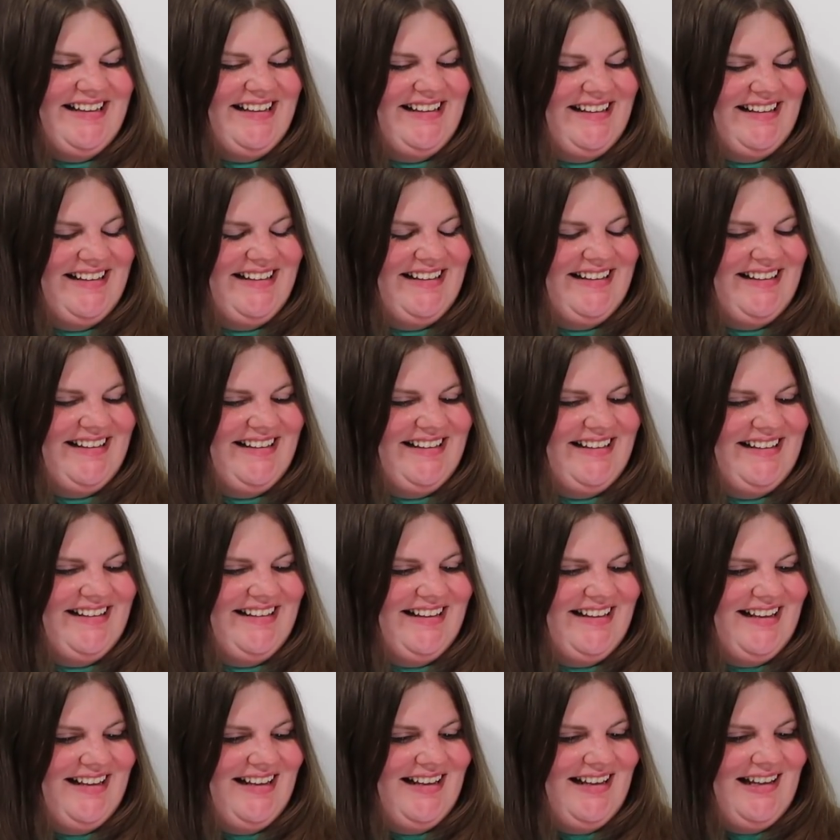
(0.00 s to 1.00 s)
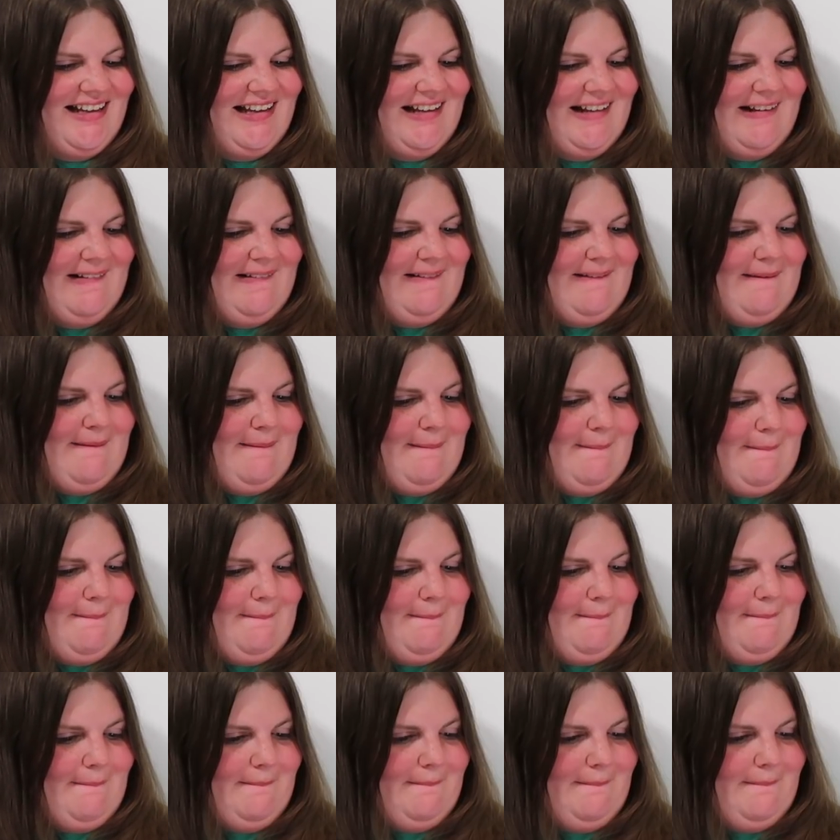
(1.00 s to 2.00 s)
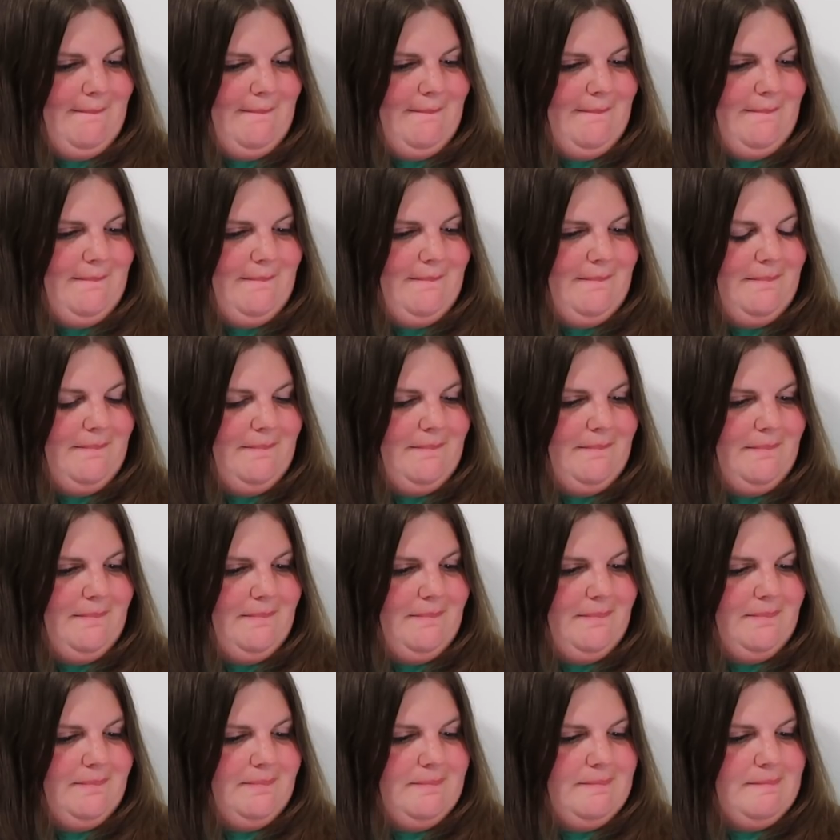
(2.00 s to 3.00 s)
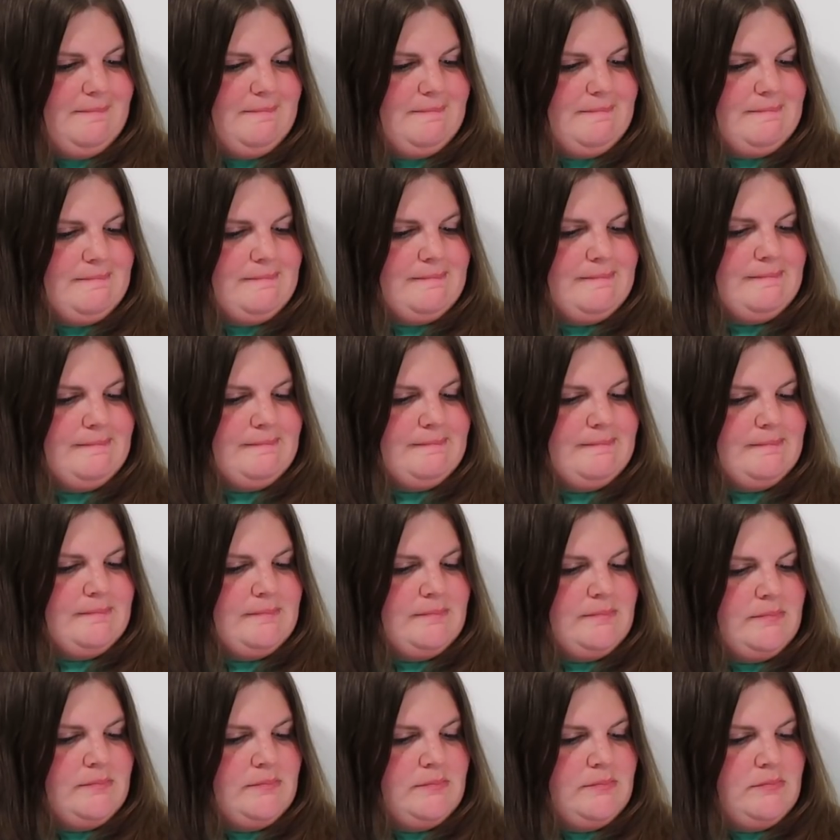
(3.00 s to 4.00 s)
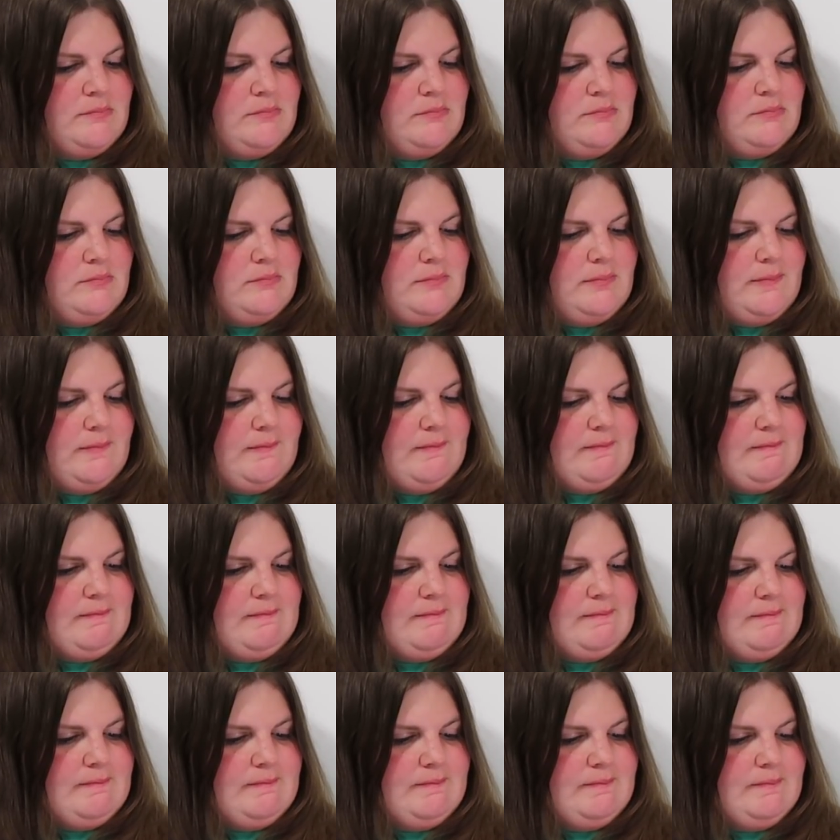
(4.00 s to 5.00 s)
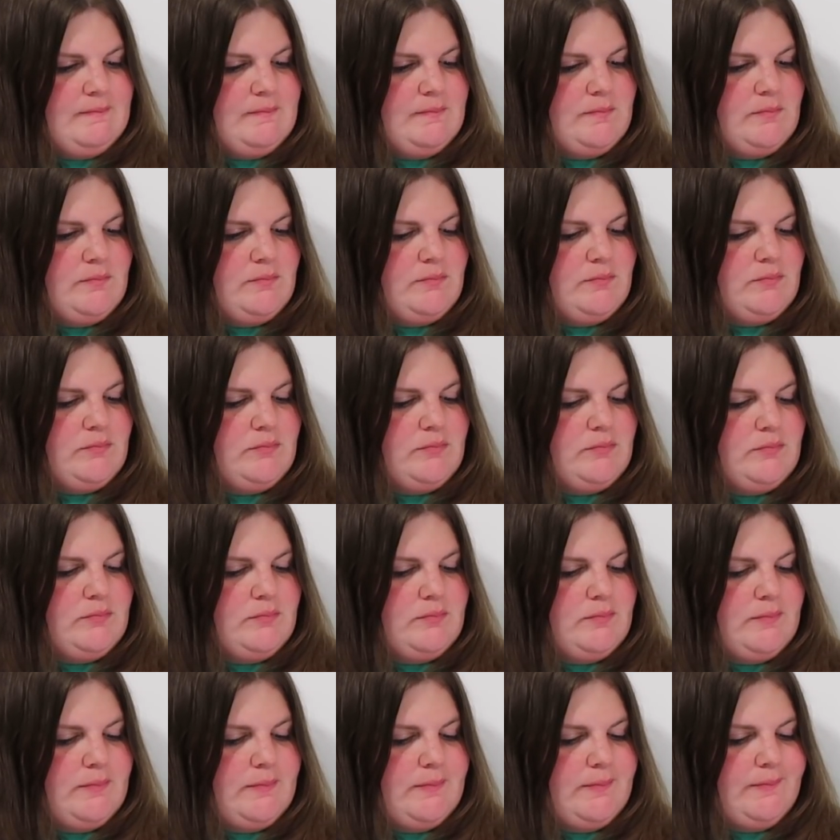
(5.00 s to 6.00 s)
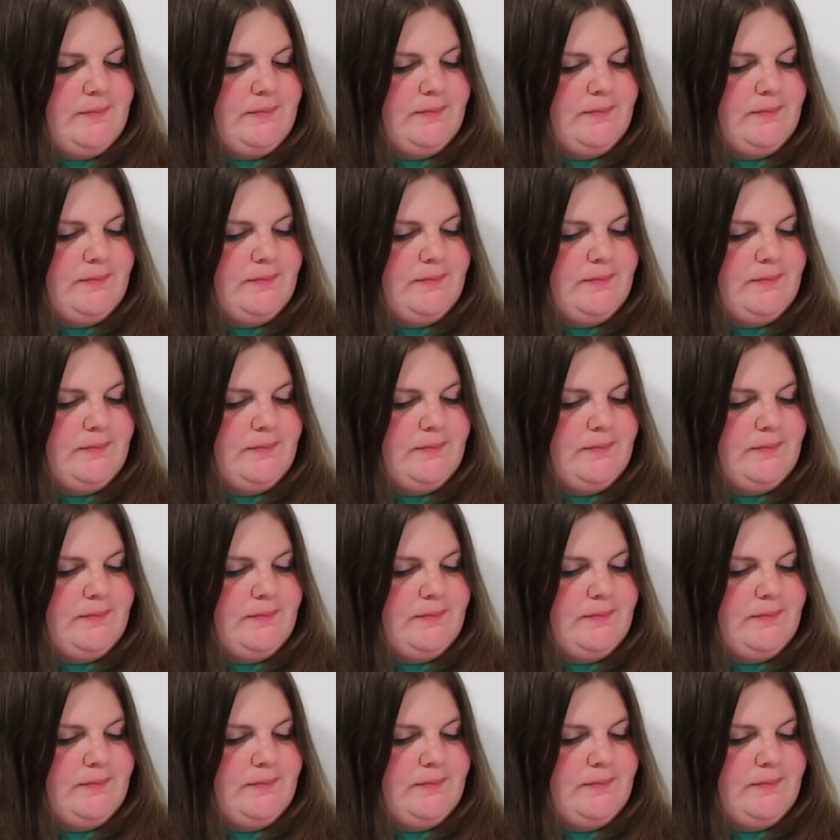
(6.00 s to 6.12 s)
(silent)